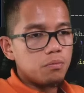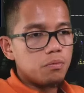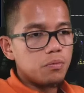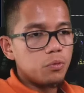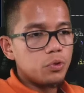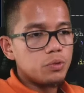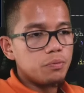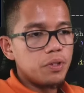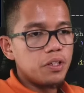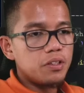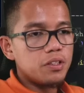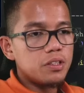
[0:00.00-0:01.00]
Let's make
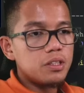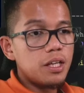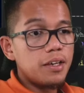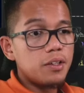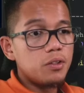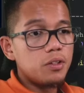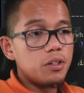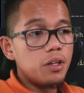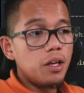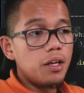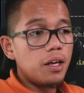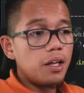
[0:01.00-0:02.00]
it the second
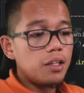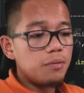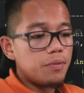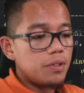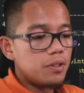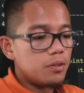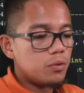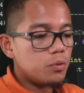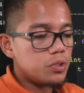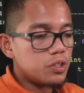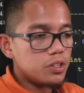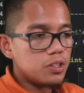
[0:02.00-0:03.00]
element,
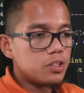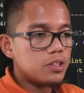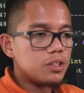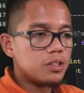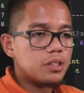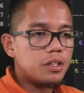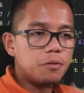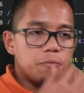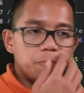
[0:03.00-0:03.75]
which is 60.